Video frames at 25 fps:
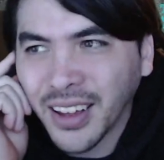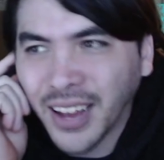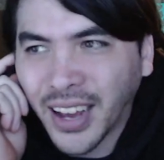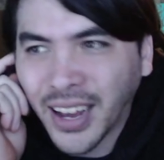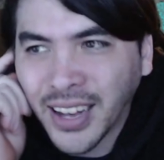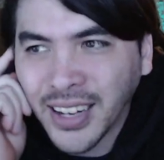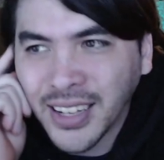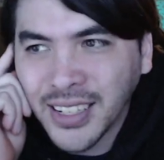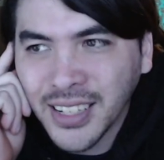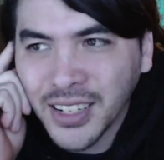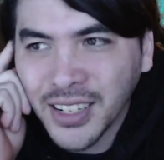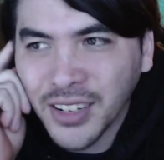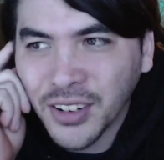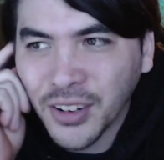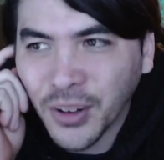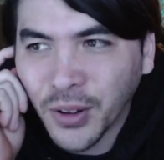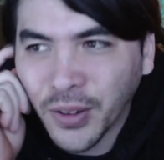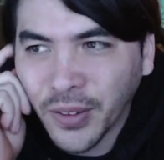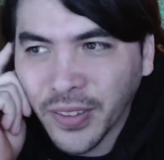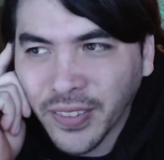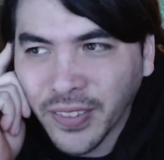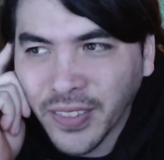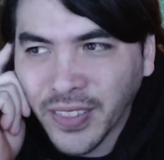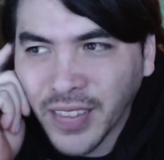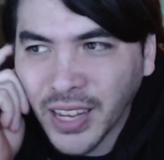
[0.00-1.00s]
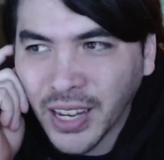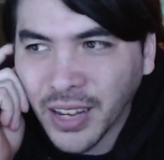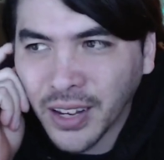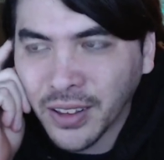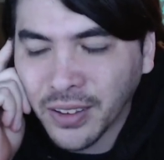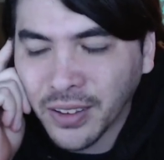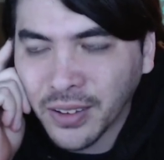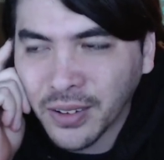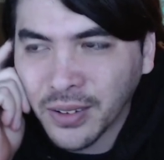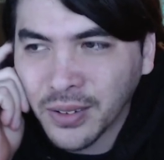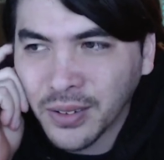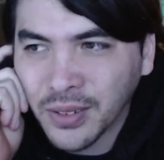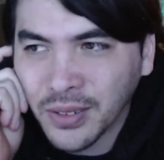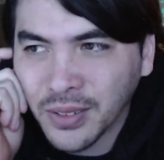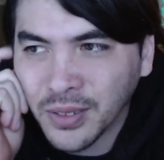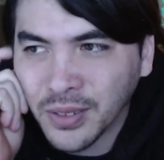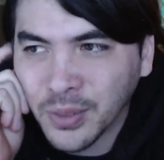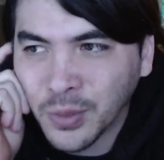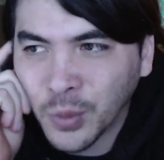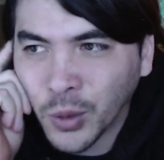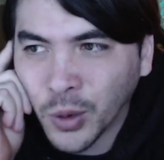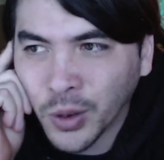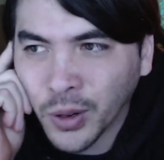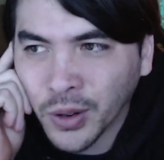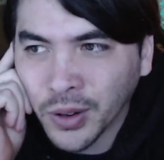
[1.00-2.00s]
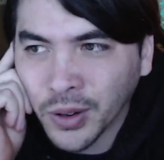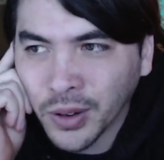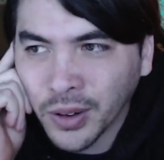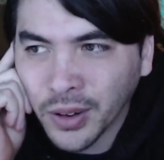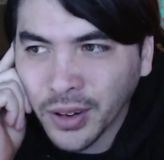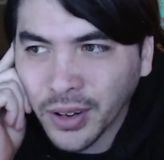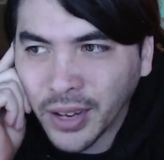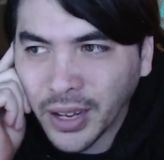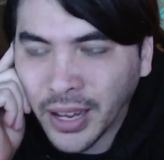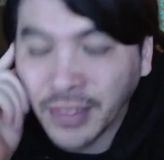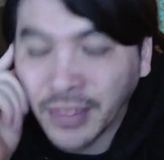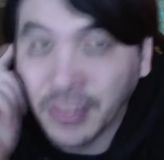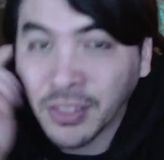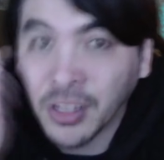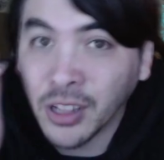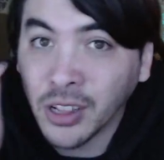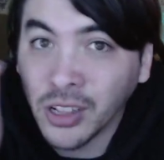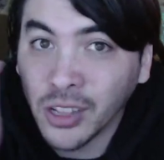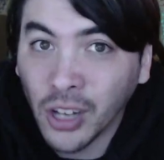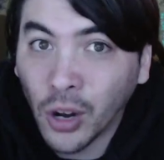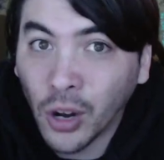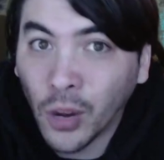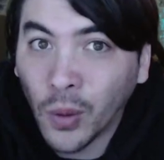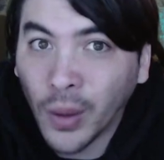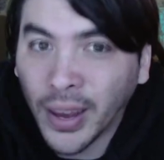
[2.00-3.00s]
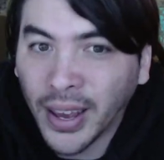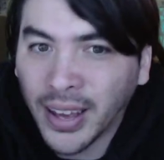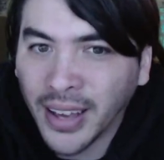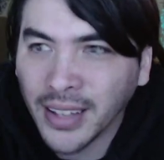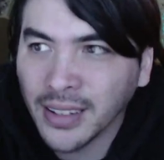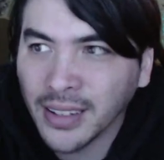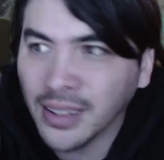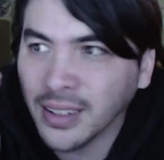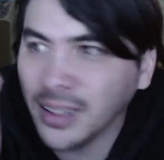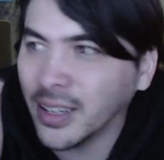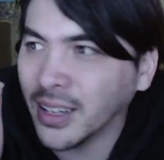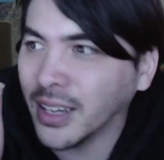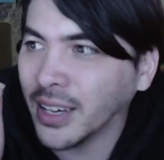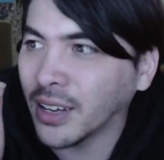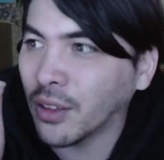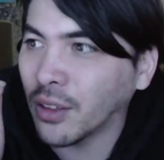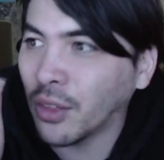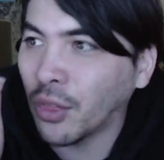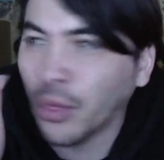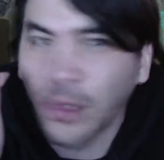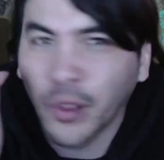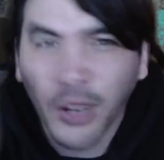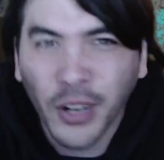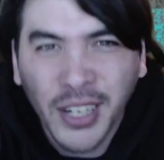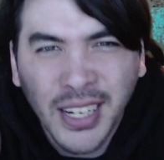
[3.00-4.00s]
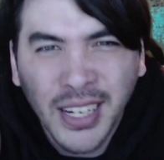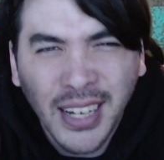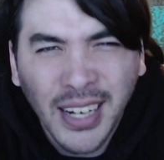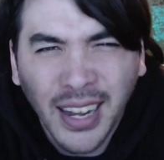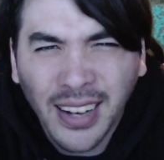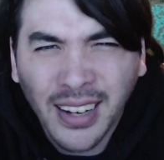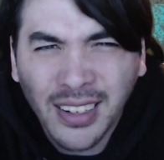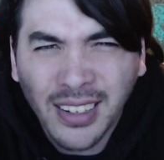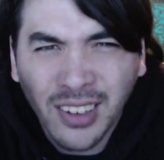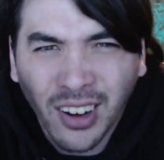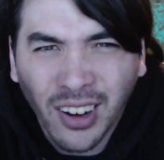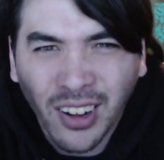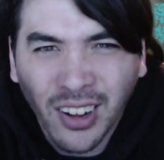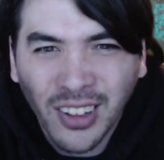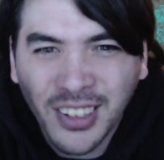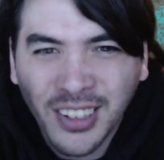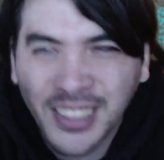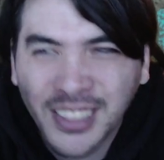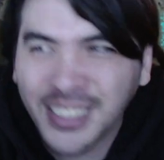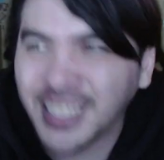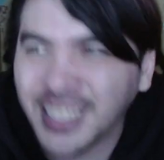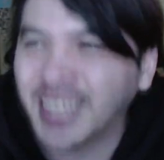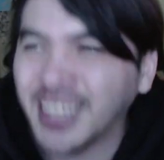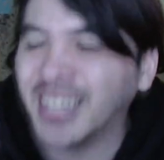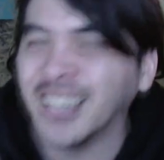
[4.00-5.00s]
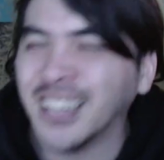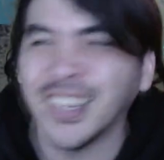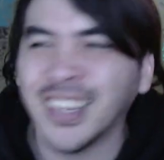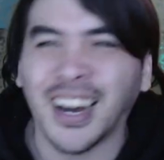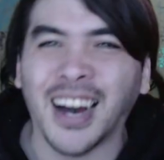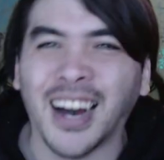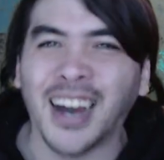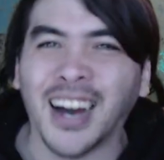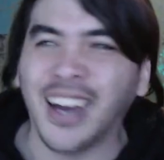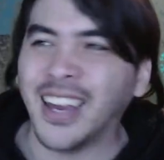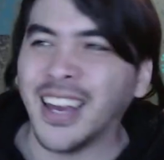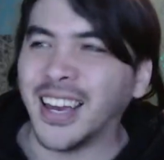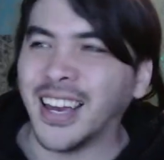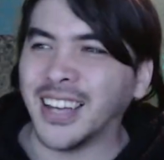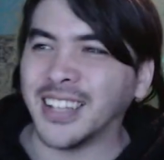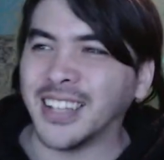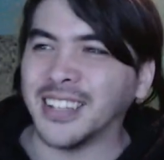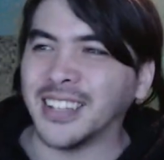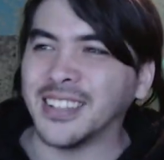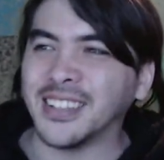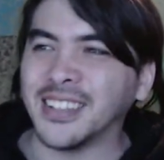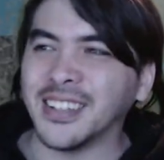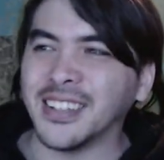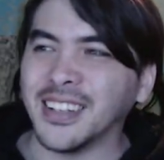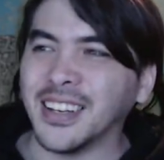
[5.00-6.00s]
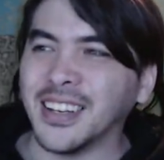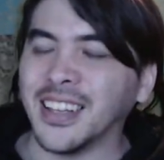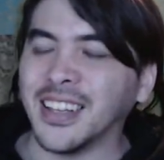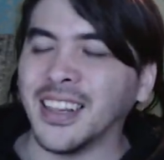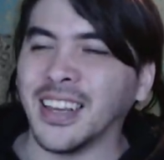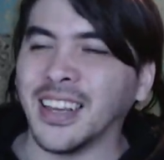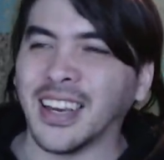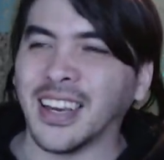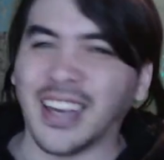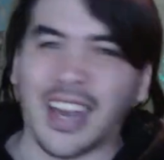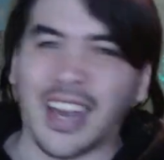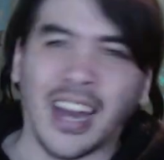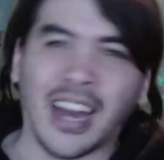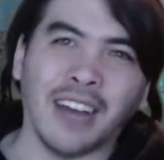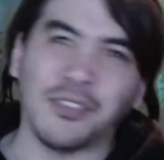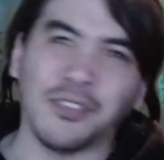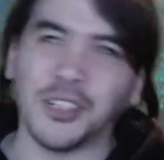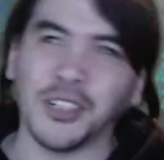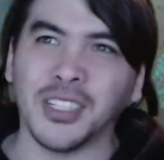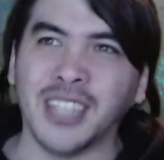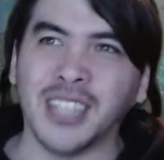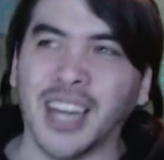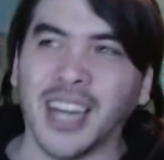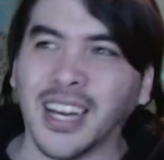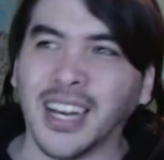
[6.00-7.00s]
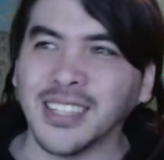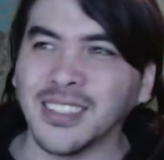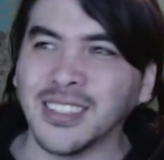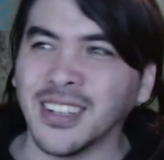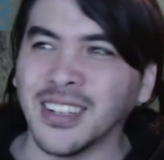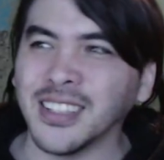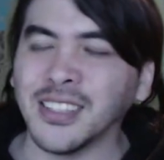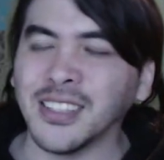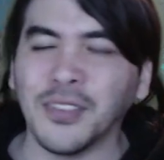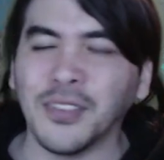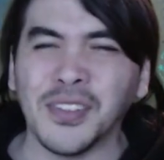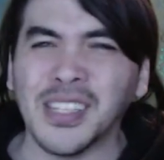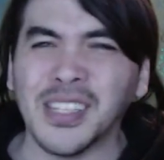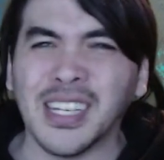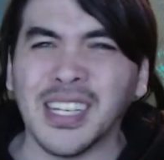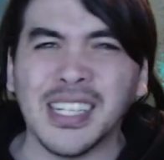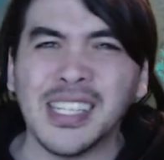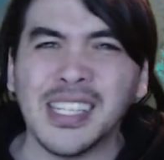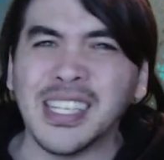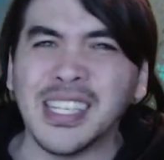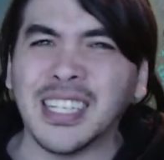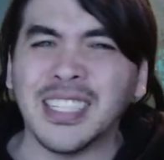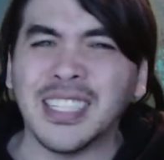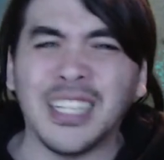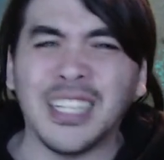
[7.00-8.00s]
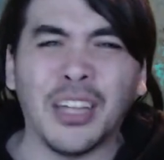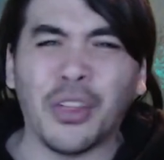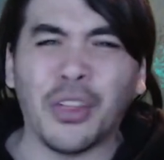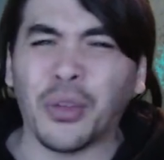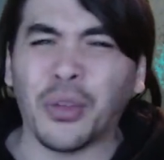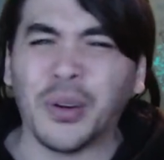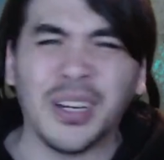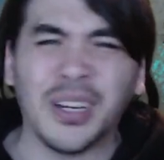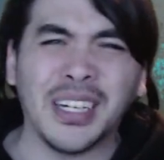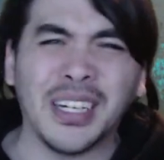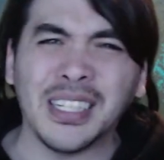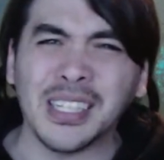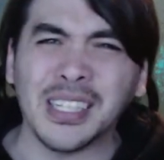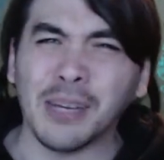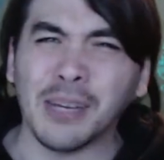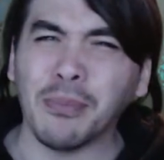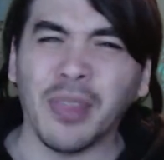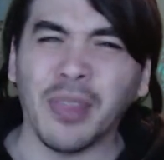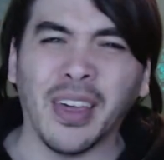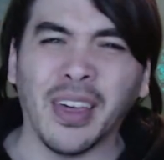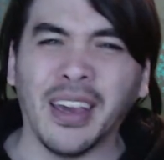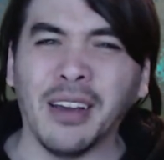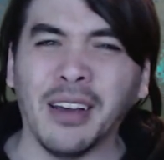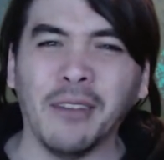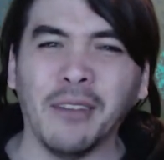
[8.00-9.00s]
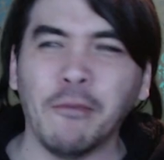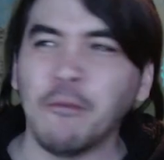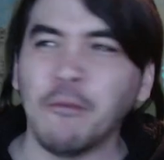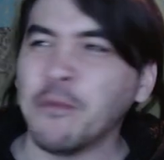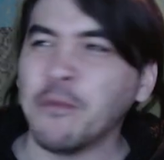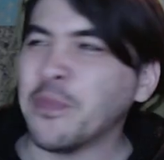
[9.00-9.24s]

I didn't know that they were at the low end like $39 and at the high end like after tax all that stuff it's like 63 something.